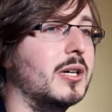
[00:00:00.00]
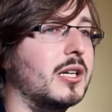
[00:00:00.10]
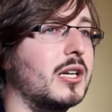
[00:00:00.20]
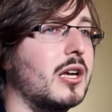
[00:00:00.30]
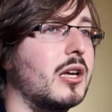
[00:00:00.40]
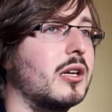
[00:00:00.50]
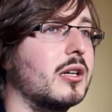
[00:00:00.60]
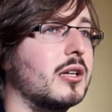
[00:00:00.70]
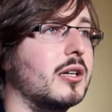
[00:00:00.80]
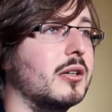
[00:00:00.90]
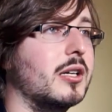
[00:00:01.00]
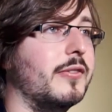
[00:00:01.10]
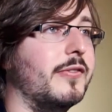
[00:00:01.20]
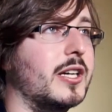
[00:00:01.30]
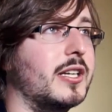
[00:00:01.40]
But
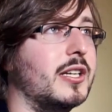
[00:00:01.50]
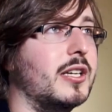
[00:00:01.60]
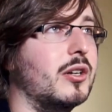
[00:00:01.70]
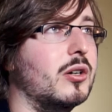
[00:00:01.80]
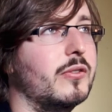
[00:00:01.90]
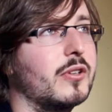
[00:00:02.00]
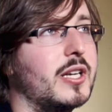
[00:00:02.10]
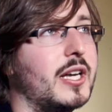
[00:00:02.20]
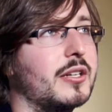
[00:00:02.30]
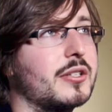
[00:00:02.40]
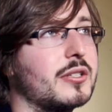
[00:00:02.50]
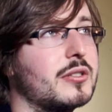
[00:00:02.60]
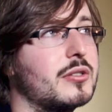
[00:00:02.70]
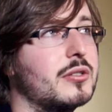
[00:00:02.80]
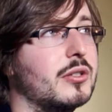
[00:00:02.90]
if I get overly
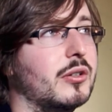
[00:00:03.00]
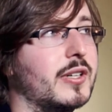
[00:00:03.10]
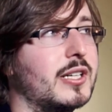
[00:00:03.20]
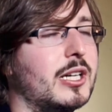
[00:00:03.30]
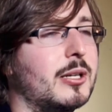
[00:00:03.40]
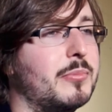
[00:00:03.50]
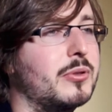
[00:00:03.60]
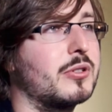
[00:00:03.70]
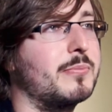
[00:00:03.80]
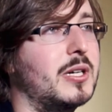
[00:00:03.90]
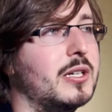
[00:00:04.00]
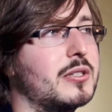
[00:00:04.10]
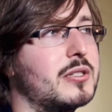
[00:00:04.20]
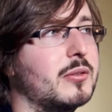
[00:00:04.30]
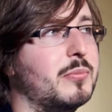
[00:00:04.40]
anxious, so if I kind of push
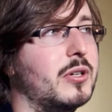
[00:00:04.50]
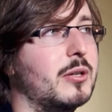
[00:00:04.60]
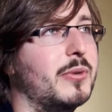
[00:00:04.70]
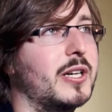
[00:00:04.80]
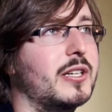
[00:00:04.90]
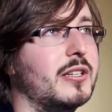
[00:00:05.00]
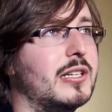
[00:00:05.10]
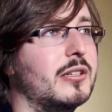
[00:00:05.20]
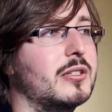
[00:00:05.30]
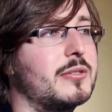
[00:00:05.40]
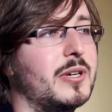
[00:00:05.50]
past the point of breaking down,